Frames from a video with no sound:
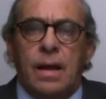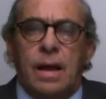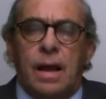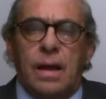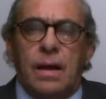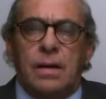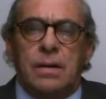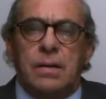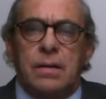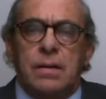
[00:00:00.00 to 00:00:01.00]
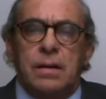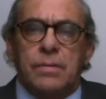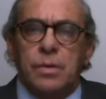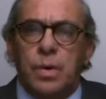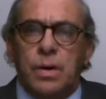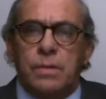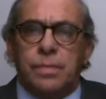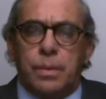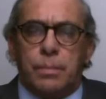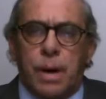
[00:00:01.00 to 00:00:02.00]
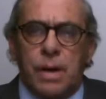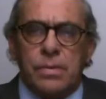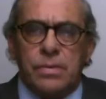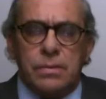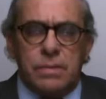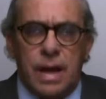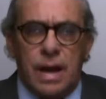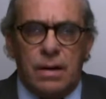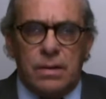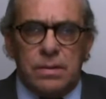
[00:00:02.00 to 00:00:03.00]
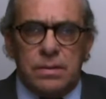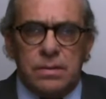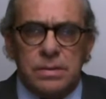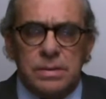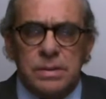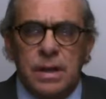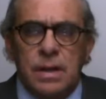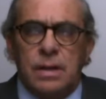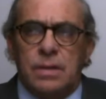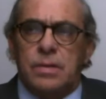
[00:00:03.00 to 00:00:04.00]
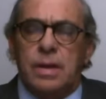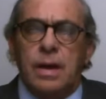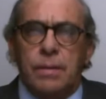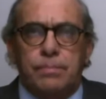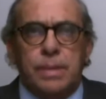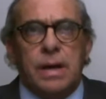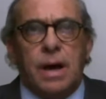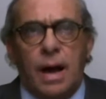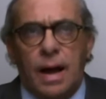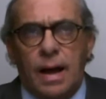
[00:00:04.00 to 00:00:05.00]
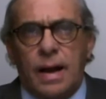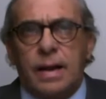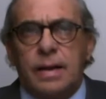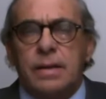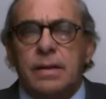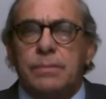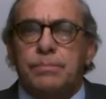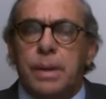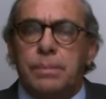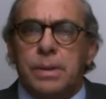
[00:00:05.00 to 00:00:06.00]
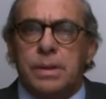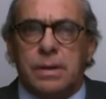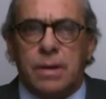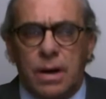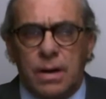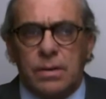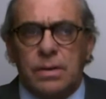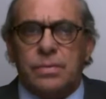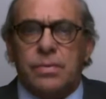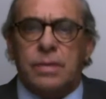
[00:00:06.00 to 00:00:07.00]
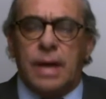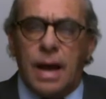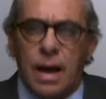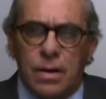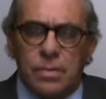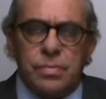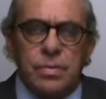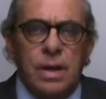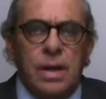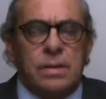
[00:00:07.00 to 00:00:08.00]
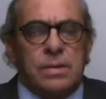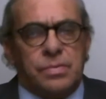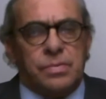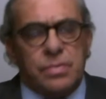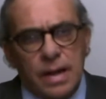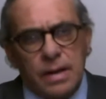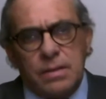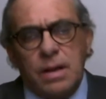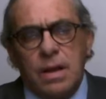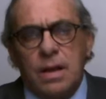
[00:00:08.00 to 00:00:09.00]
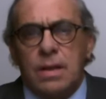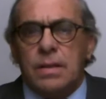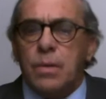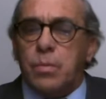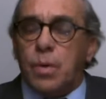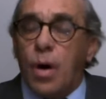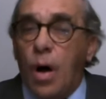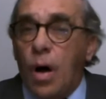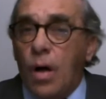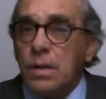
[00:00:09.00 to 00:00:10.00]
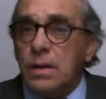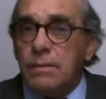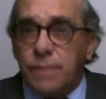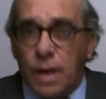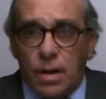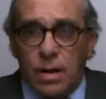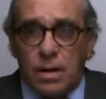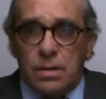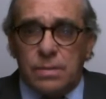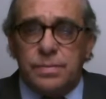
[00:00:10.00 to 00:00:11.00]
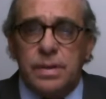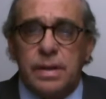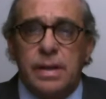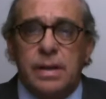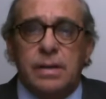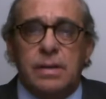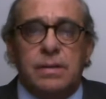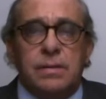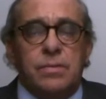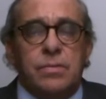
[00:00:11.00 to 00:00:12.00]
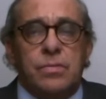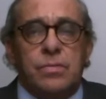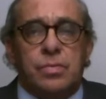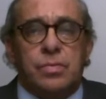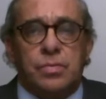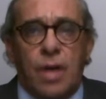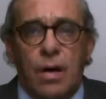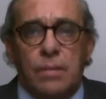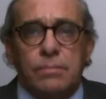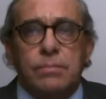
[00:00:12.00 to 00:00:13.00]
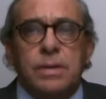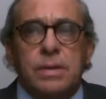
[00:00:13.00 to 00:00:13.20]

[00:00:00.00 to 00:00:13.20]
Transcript: And everyone from the president down, the FBI, people in Congress and the House, the Senate, they were all involved in some